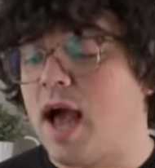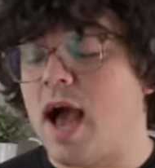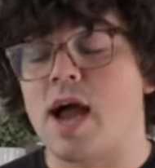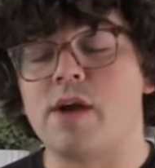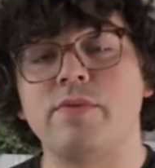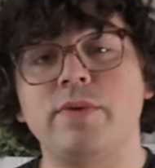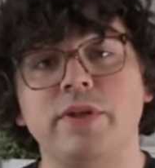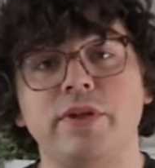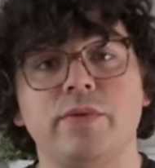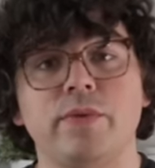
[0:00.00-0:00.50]

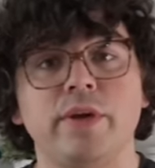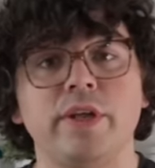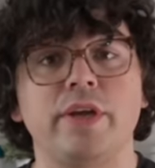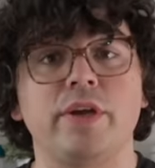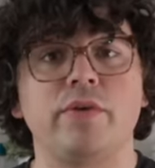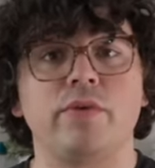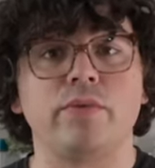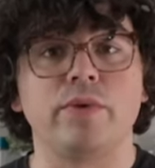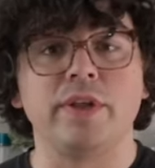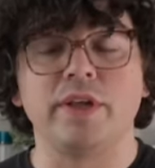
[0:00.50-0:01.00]
I really,
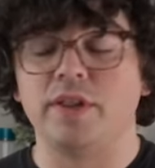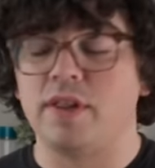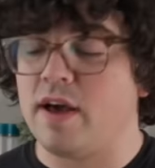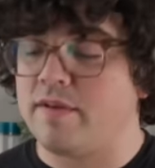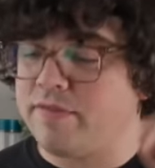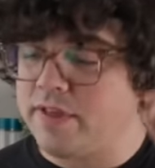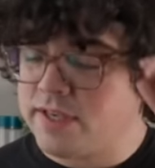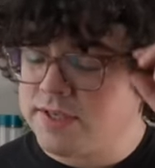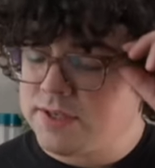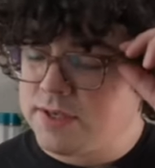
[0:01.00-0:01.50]
really, really
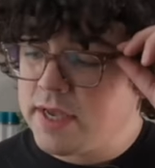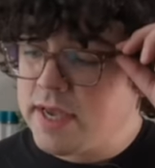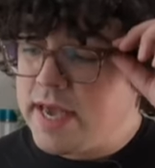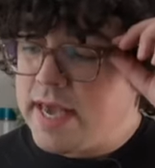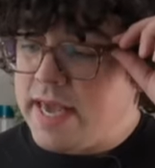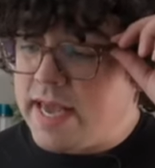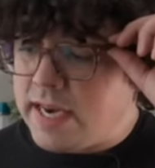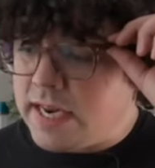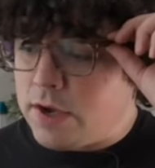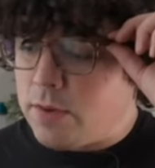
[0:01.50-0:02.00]
love this.
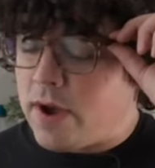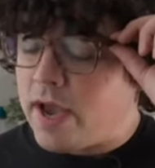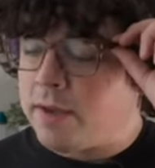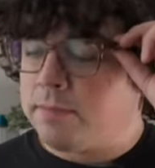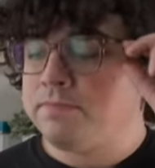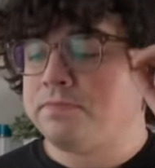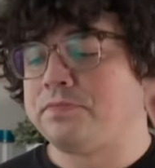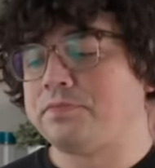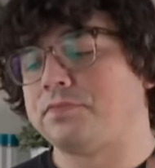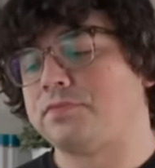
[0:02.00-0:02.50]
Anyway,
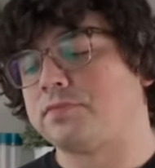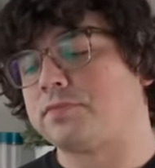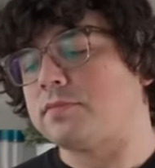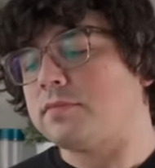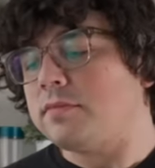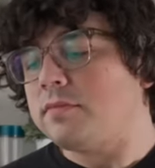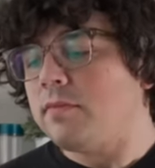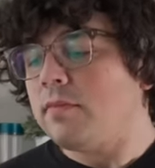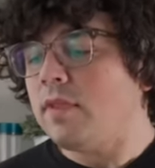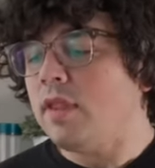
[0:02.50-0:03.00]

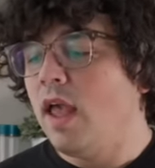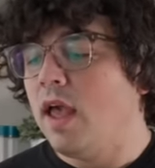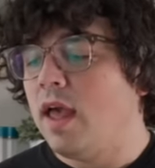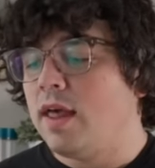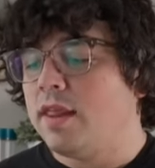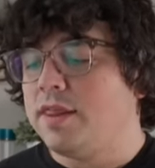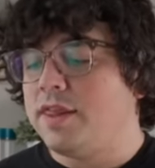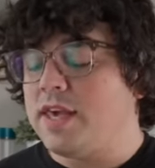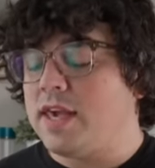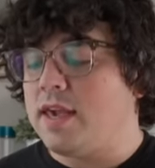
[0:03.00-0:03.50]

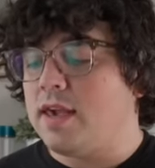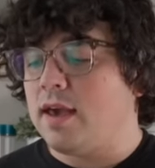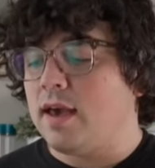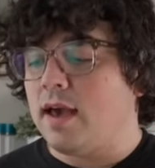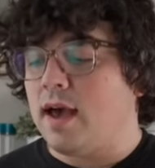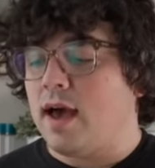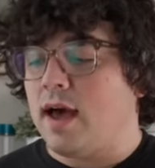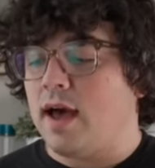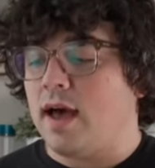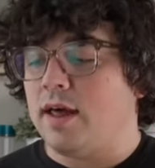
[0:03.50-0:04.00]
the
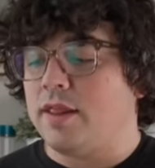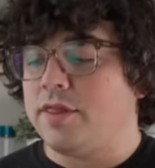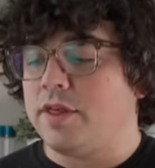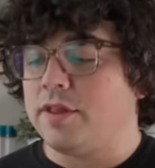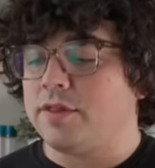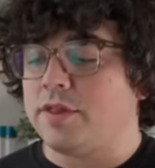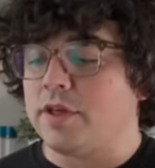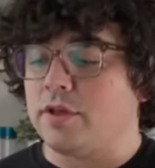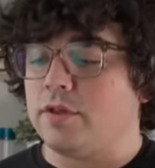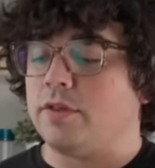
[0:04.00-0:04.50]

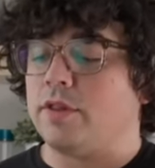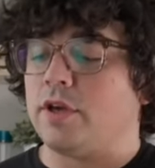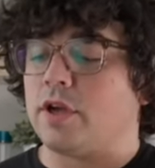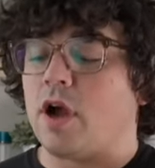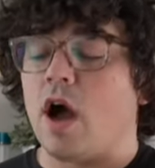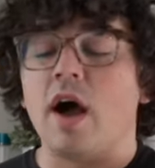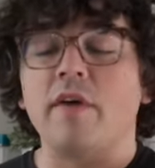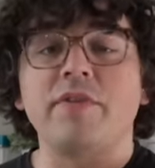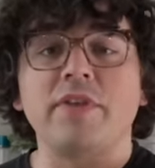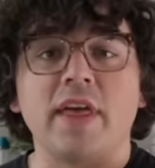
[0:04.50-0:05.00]

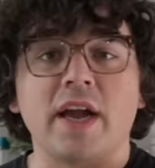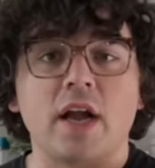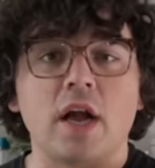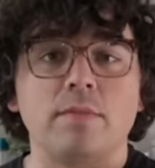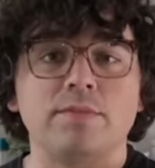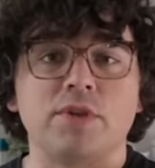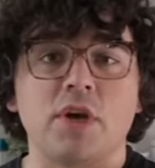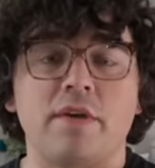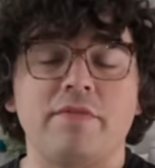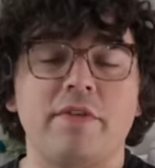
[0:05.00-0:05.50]
coffee that
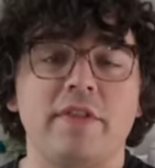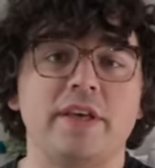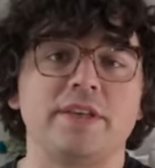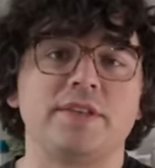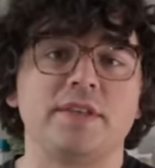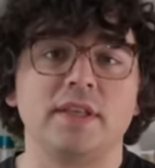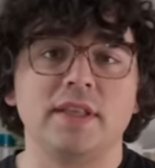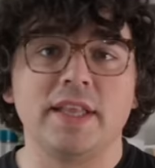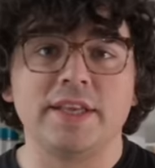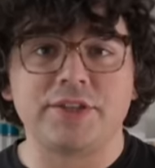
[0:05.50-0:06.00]
comes off of
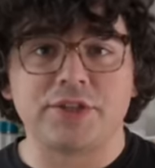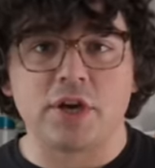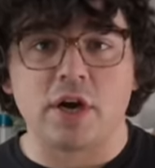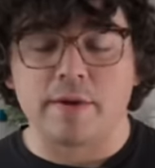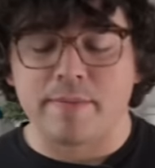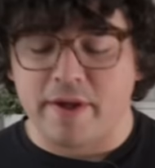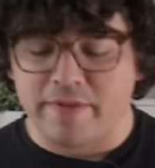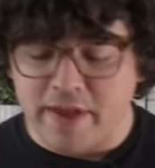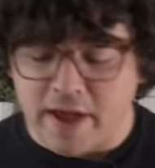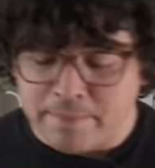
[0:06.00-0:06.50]
this, let's talk
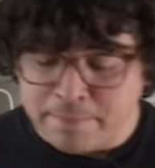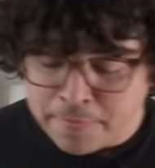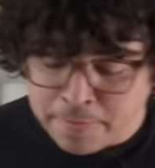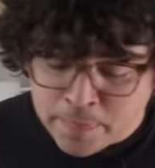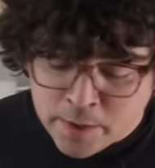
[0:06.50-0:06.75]
about that.